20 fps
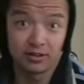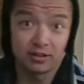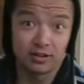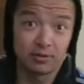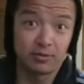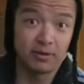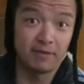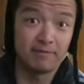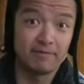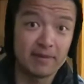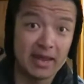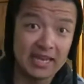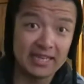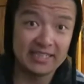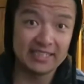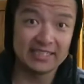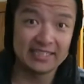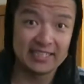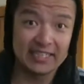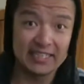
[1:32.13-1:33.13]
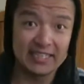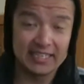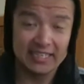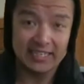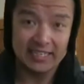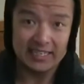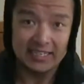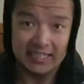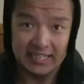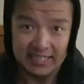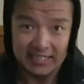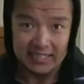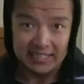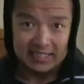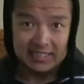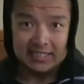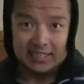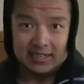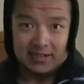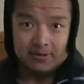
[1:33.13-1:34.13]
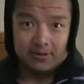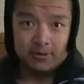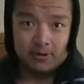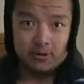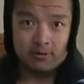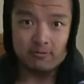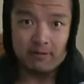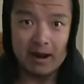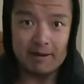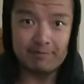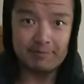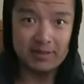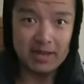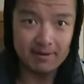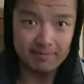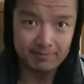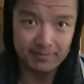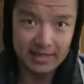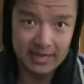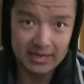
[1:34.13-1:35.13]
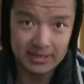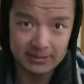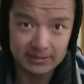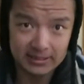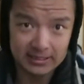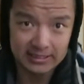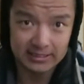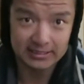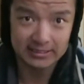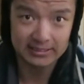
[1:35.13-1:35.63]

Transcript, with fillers: So we've made it. We're all wrapped up now.